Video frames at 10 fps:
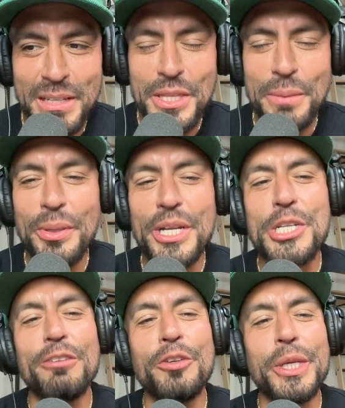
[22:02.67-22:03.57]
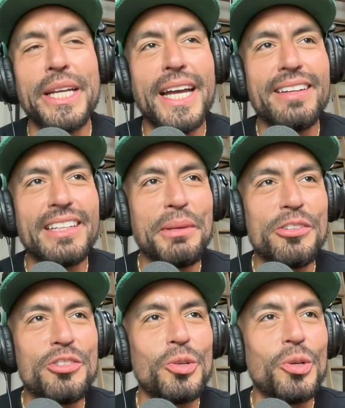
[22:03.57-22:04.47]
Give me the prediction of who you got and give
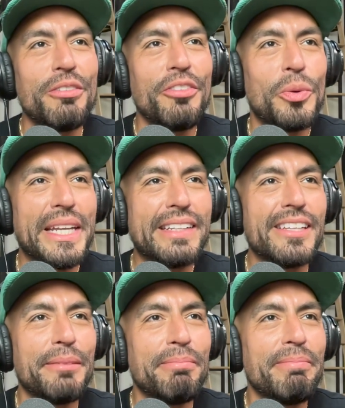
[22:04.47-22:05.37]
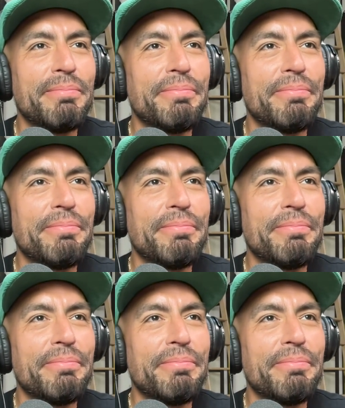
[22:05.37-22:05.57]
me the score of the winning team.